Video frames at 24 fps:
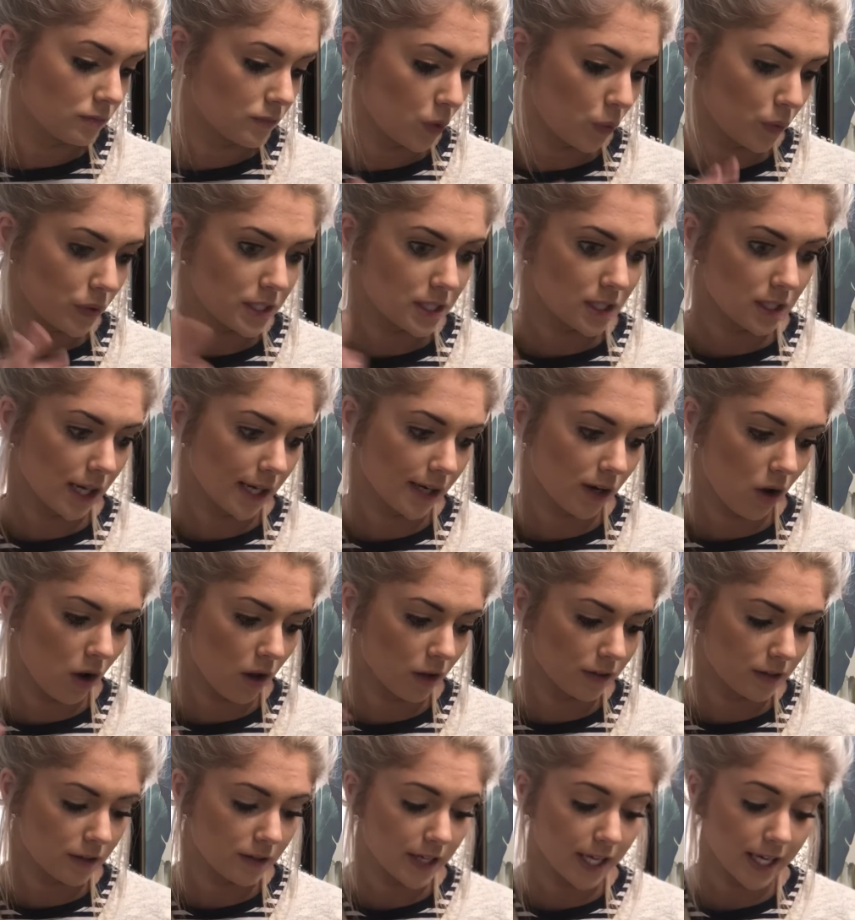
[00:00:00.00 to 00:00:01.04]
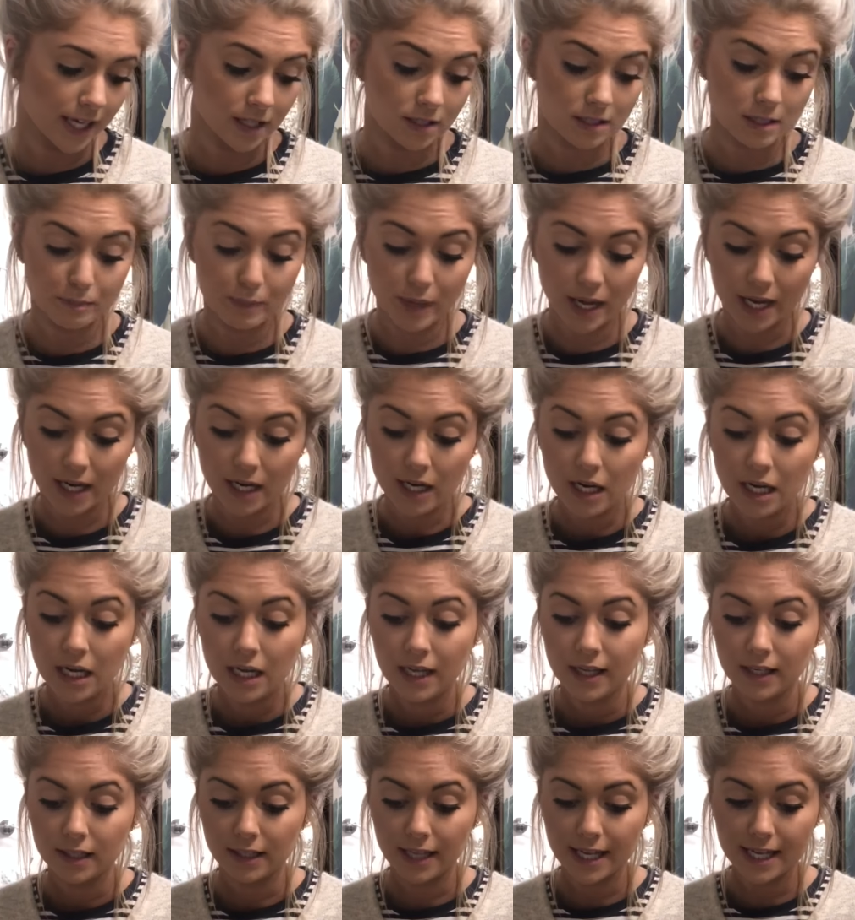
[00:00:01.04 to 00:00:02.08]
We did like all the things, but
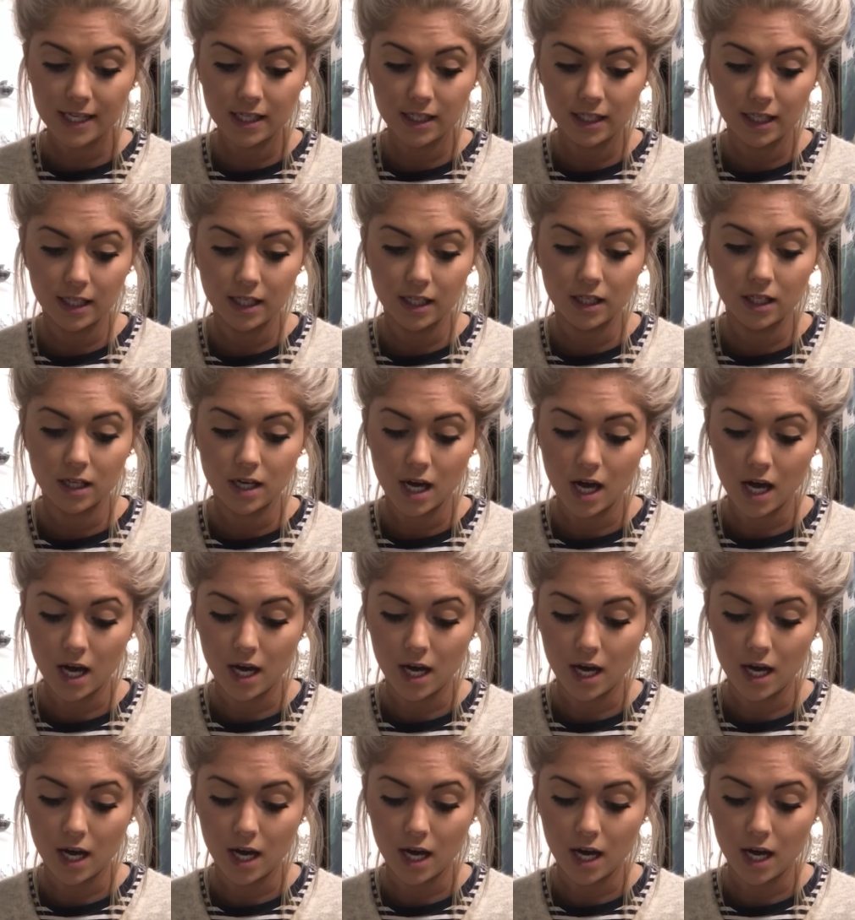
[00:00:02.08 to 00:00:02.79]
lately